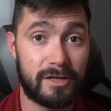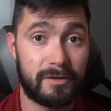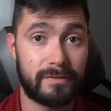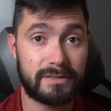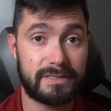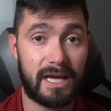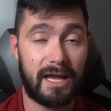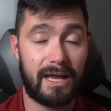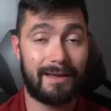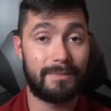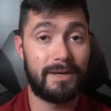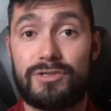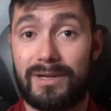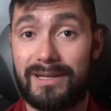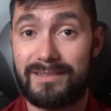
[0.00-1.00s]
over time,
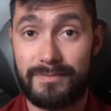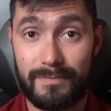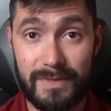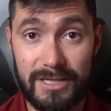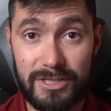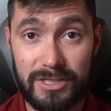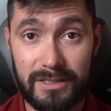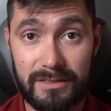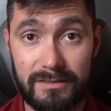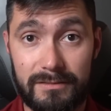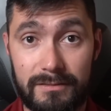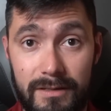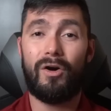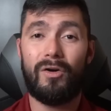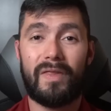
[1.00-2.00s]

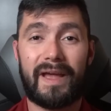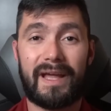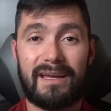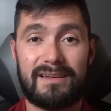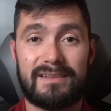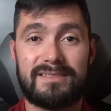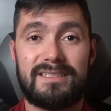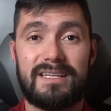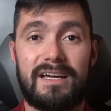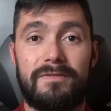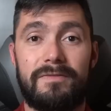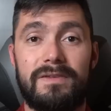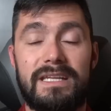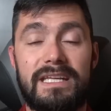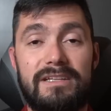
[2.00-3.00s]
transmission, all that kind of
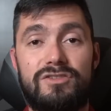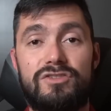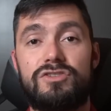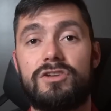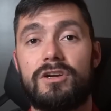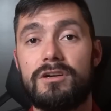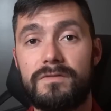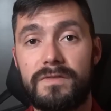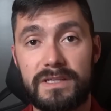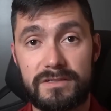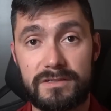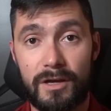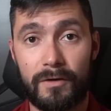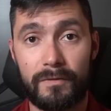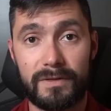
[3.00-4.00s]
stuff needs
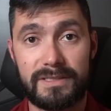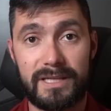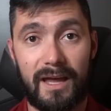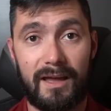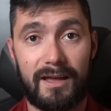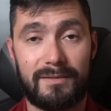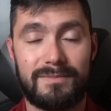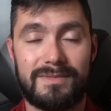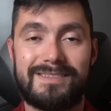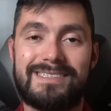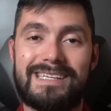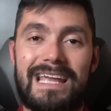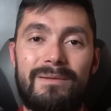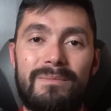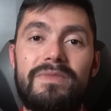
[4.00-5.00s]
serviced over time.
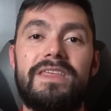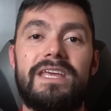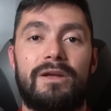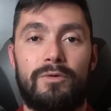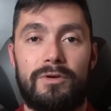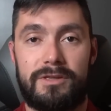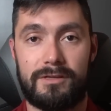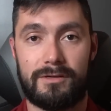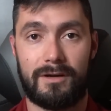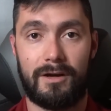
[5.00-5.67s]
Same thing with your